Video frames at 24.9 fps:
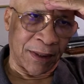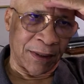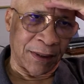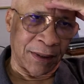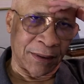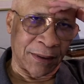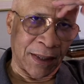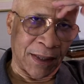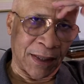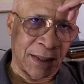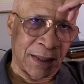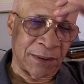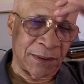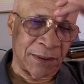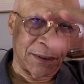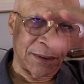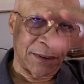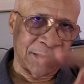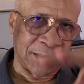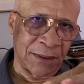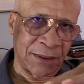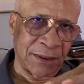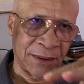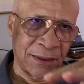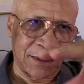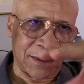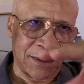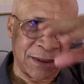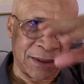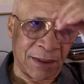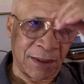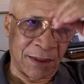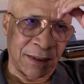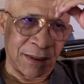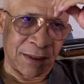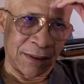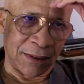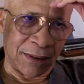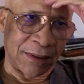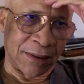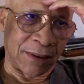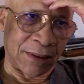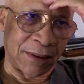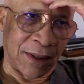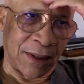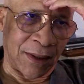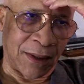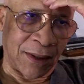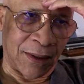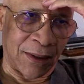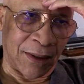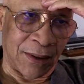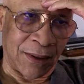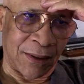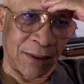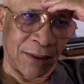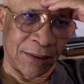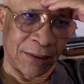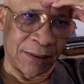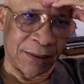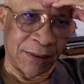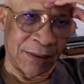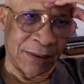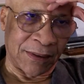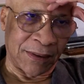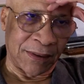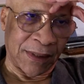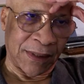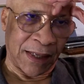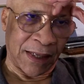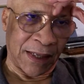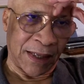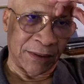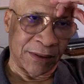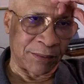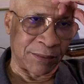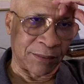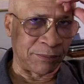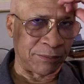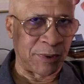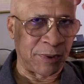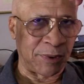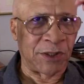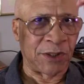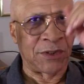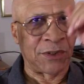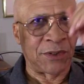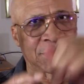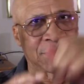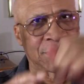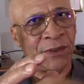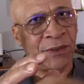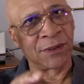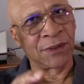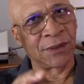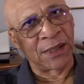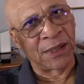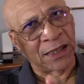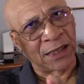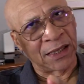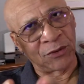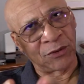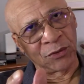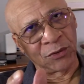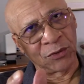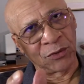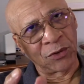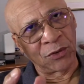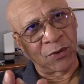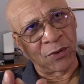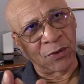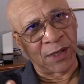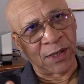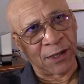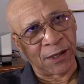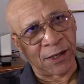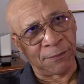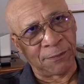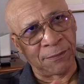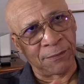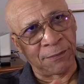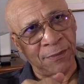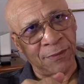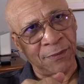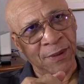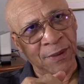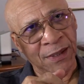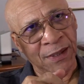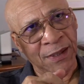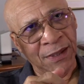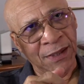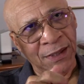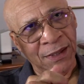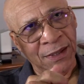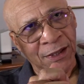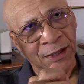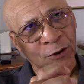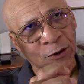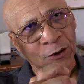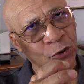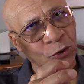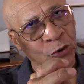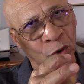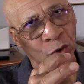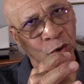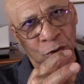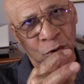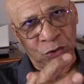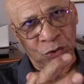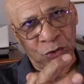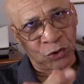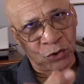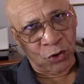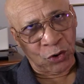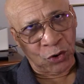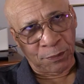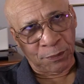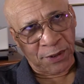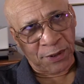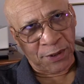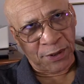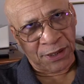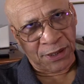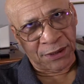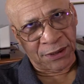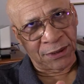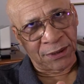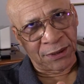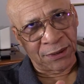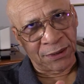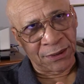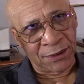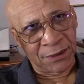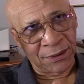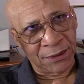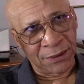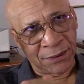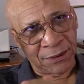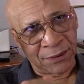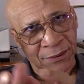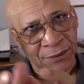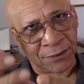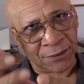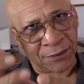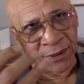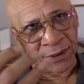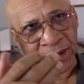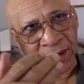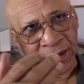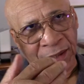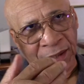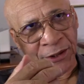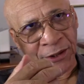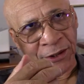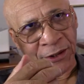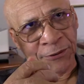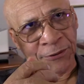that he's his ex. Please get to know him. Don't jump in, okay,